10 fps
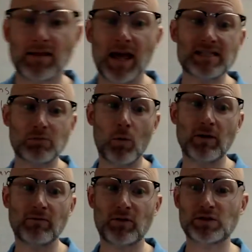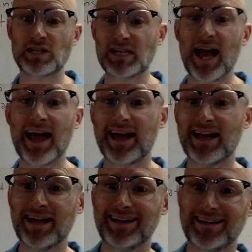last one for today.